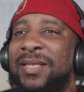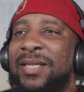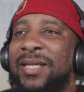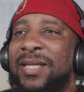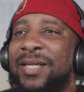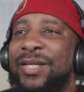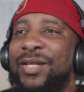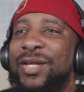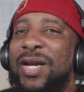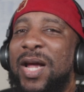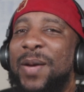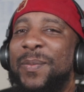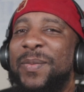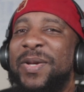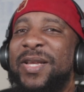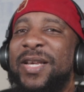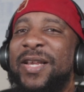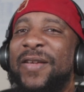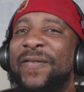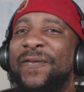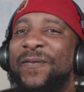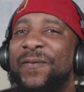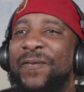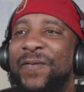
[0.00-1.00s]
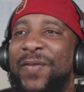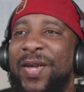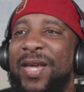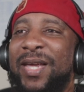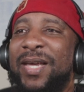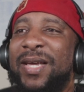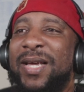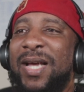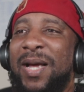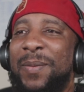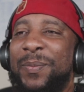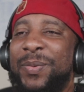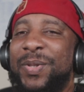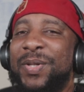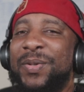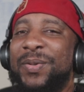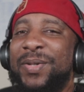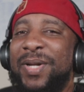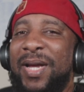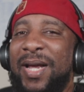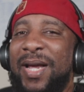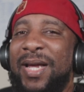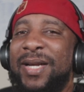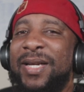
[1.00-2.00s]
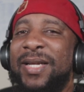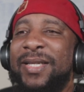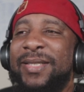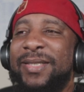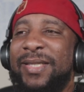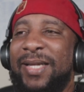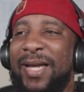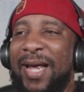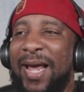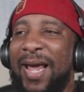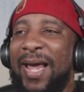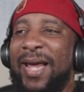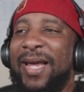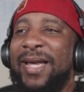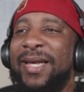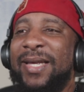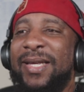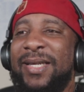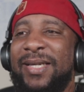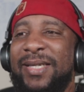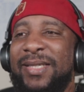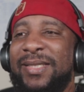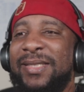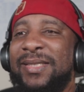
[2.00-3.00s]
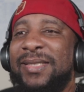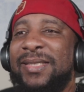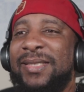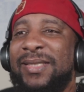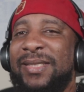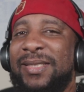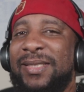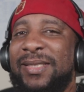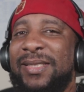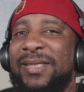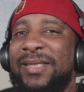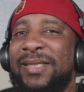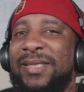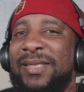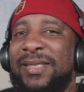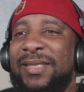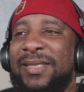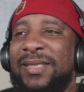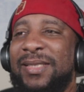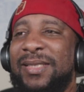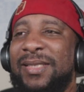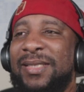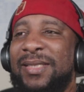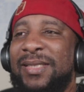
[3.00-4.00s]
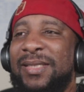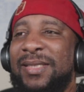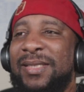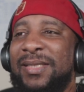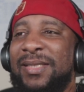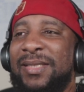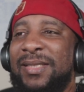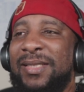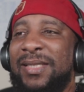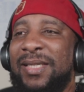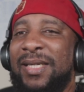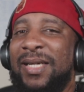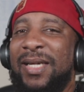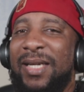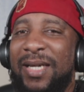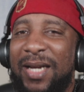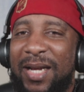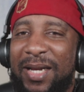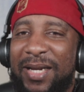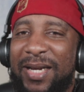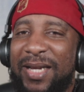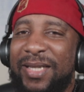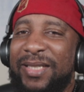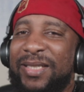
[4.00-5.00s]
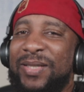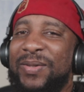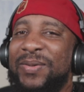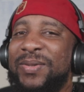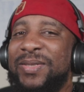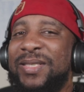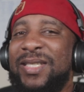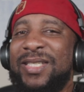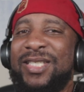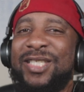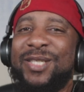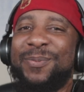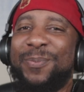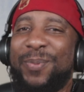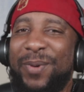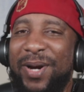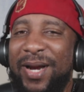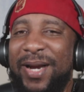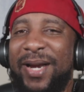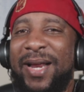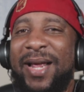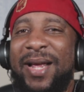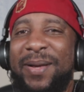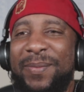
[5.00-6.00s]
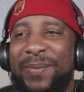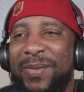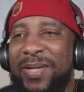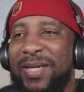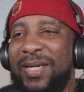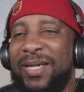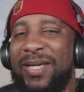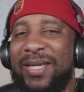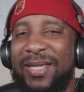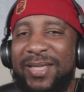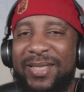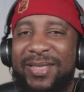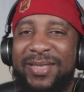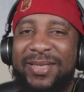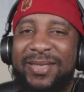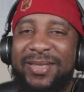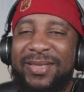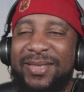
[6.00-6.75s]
You know how many feet come through there in a day? And all they do is just spray that mud?